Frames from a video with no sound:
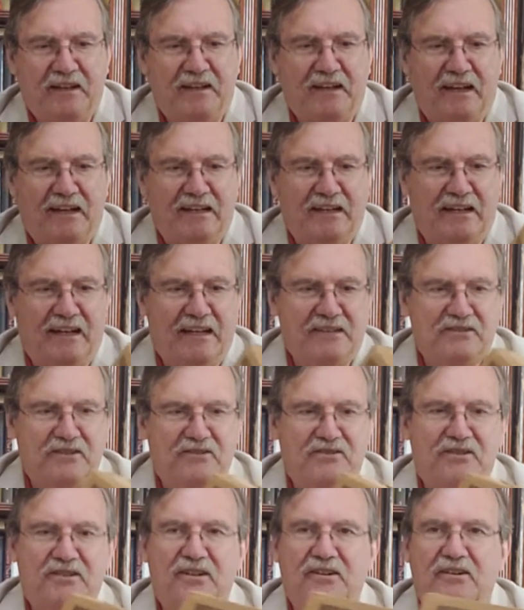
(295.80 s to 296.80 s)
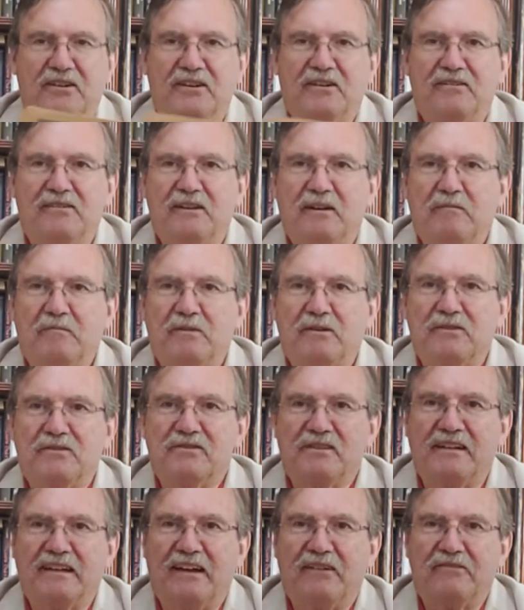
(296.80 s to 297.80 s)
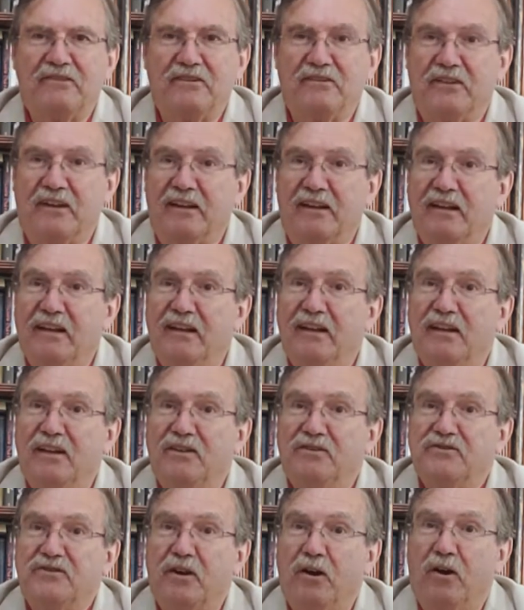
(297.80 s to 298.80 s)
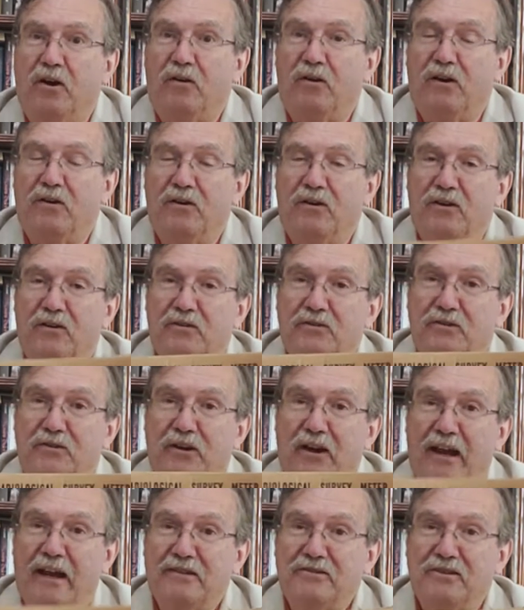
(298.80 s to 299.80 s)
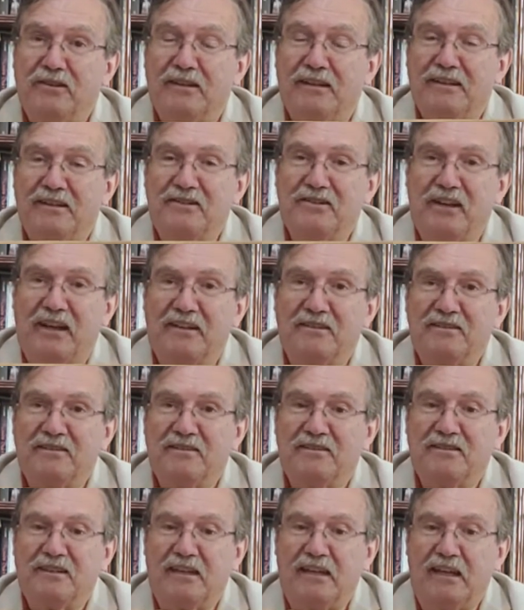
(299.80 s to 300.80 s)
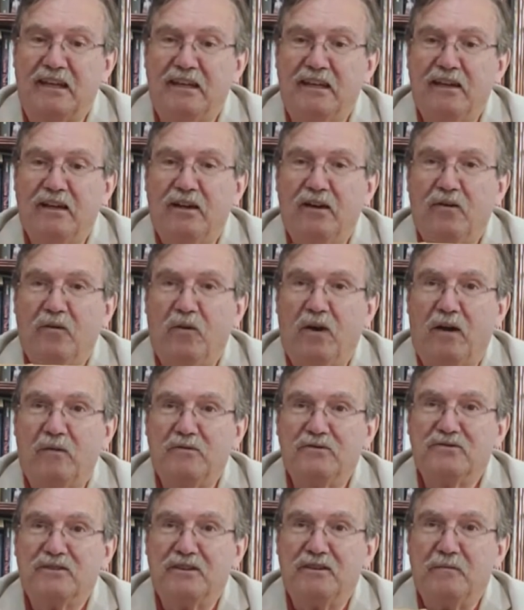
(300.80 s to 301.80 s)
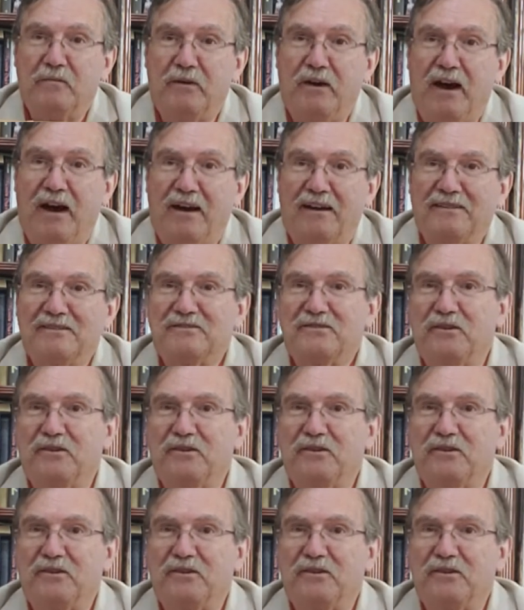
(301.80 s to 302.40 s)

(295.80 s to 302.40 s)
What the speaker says: And it has its serial numbers and everything. So, you actually get a chance to see what was in the box.